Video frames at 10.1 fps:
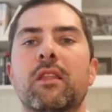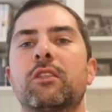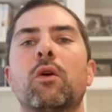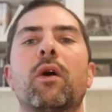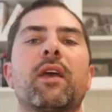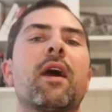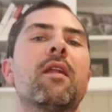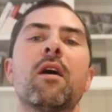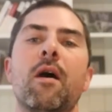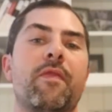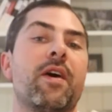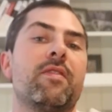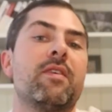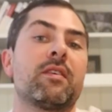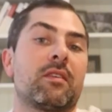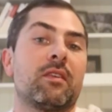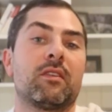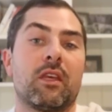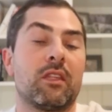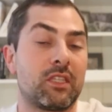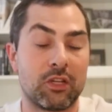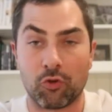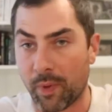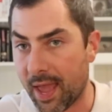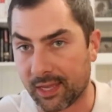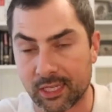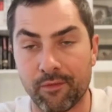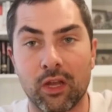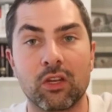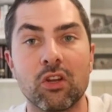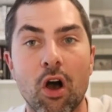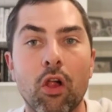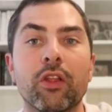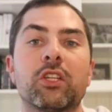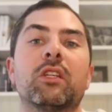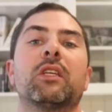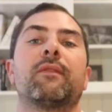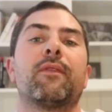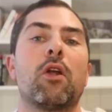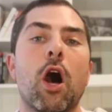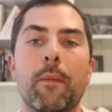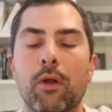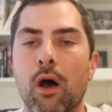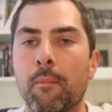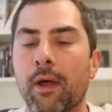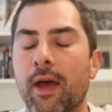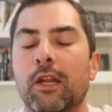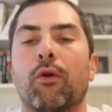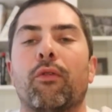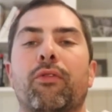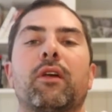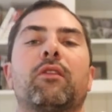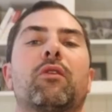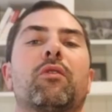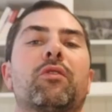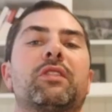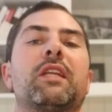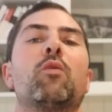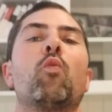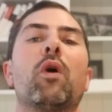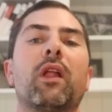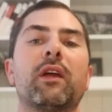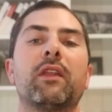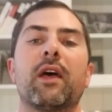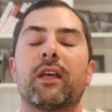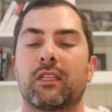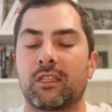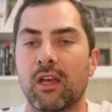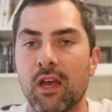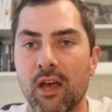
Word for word: And so again, th this is, and central banks have acknowledged this phenomenon, but I don't think there, there's any willingness